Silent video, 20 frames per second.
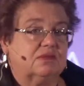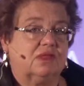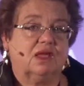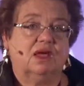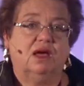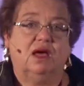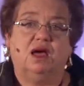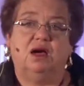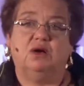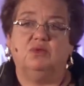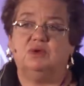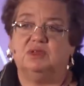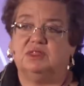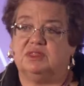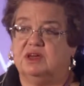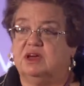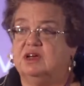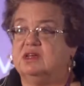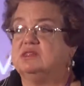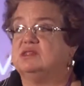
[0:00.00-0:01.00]
uh, with
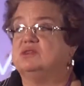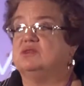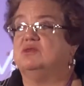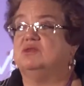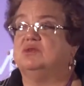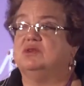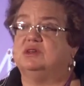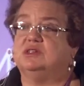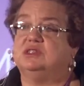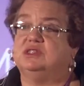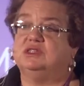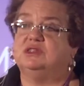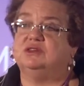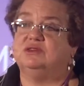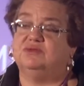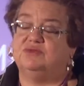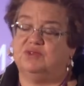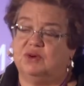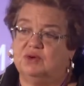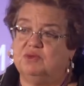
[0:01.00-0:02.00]
us or to
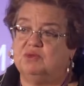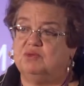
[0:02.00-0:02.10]
vote